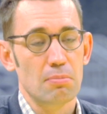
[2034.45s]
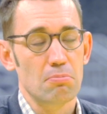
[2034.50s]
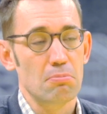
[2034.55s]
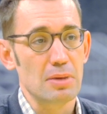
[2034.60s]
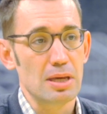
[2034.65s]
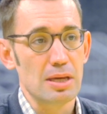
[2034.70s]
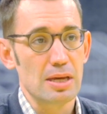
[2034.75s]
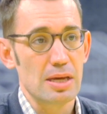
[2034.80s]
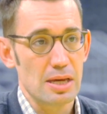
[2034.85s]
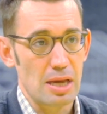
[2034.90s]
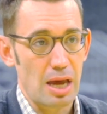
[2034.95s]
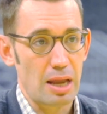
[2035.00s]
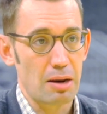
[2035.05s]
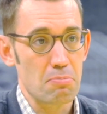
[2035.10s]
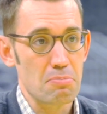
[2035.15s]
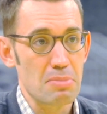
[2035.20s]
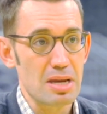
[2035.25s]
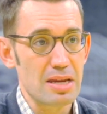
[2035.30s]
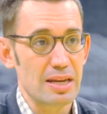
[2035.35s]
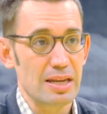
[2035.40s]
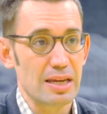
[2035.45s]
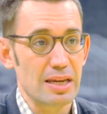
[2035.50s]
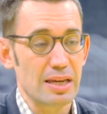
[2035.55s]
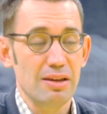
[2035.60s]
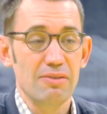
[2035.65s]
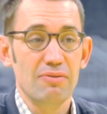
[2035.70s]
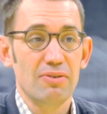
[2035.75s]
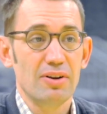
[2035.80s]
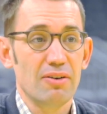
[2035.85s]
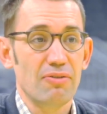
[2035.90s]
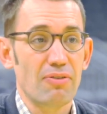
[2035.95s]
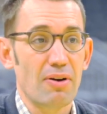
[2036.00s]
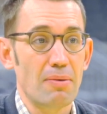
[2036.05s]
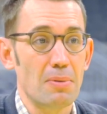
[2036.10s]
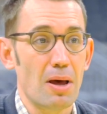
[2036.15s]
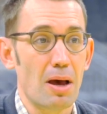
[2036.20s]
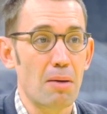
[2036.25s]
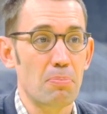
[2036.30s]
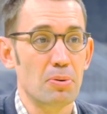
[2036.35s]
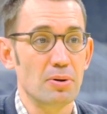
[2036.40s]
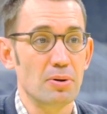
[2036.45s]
me at a meeting, even if I'm not